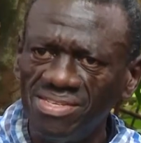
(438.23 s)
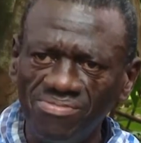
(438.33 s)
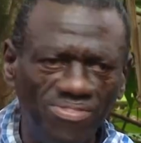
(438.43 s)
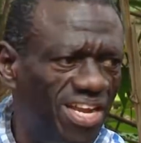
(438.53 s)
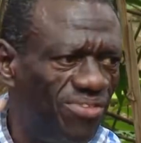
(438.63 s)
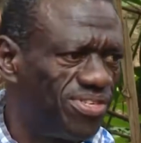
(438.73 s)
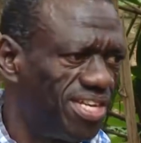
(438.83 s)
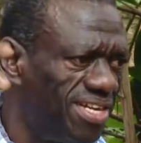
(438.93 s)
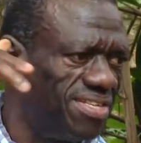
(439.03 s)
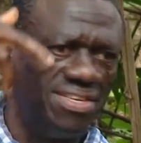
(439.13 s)
Even
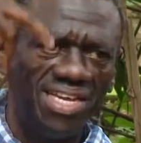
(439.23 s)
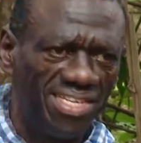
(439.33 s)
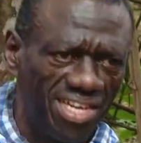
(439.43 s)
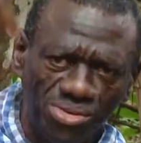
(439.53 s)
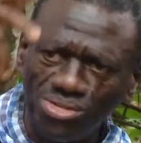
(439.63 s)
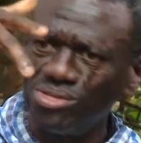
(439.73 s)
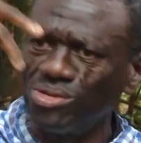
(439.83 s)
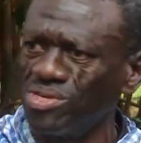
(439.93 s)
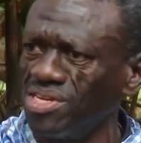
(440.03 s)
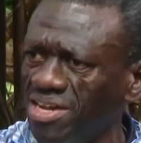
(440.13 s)
after later on
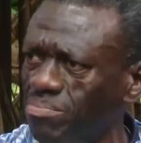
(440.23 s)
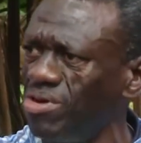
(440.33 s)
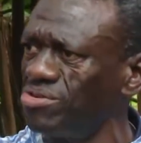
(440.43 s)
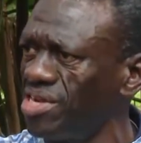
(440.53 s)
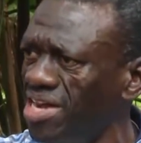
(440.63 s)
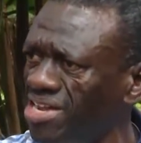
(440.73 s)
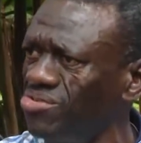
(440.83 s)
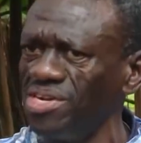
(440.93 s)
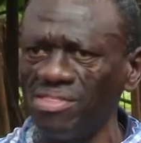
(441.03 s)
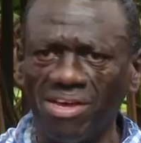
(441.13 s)
talking about
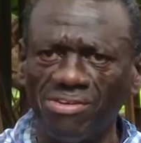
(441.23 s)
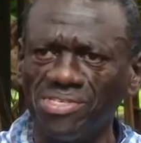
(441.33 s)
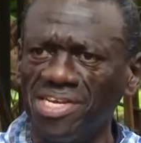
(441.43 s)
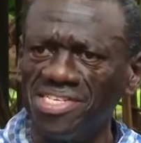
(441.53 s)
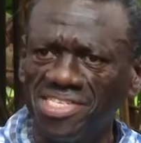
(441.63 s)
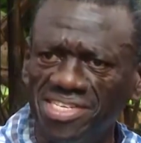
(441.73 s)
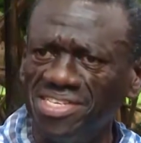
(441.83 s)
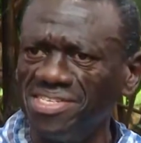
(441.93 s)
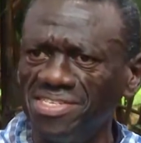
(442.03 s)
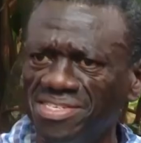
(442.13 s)
100,000
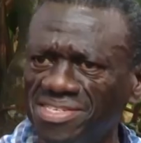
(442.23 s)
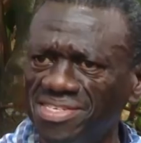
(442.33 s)
shillings